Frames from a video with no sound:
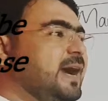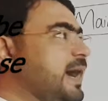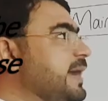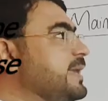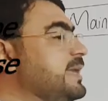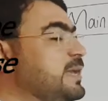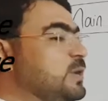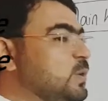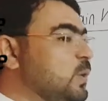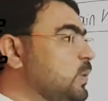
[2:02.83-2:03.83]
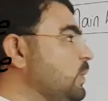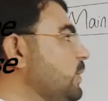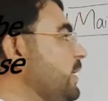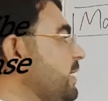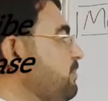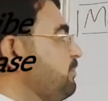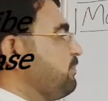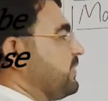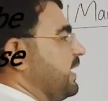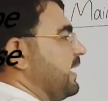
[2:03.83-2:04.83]
I go.
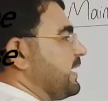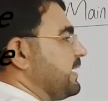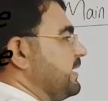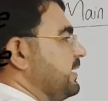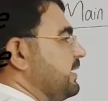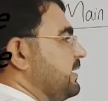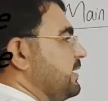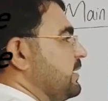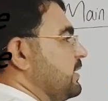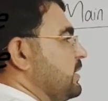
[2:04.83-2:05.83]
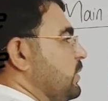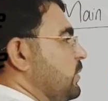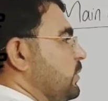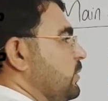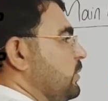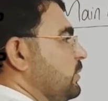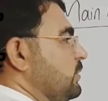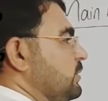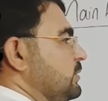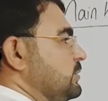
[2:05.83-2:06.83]
Okay, I
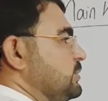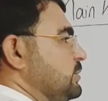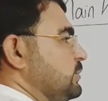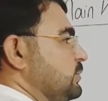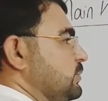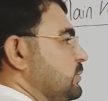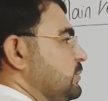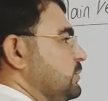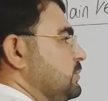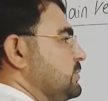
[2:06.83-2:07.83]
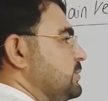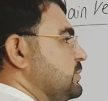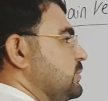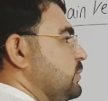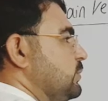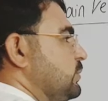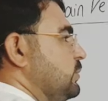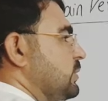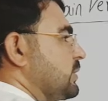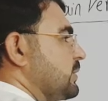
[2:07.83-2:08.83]
go to
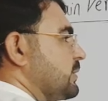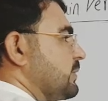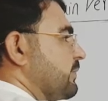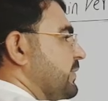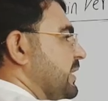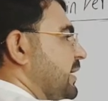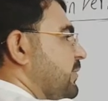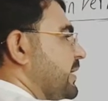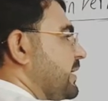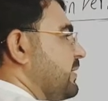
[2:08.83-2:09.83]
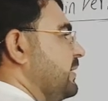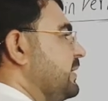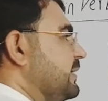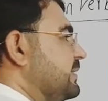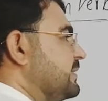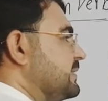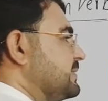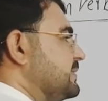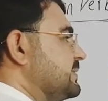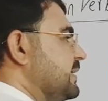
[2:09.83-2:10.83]
school. Now here
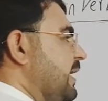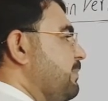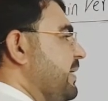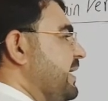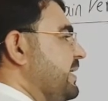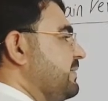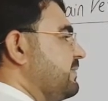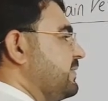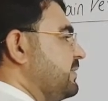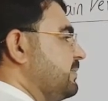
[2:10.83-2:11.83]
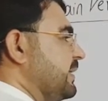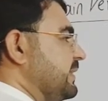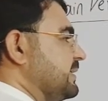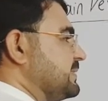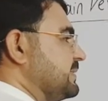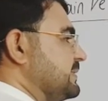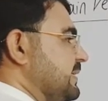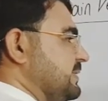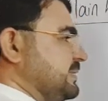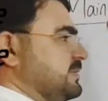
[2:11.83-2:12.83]
this is a main verb in the
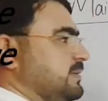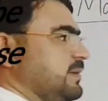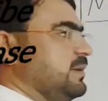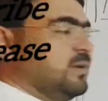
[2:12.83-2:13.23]
sentence.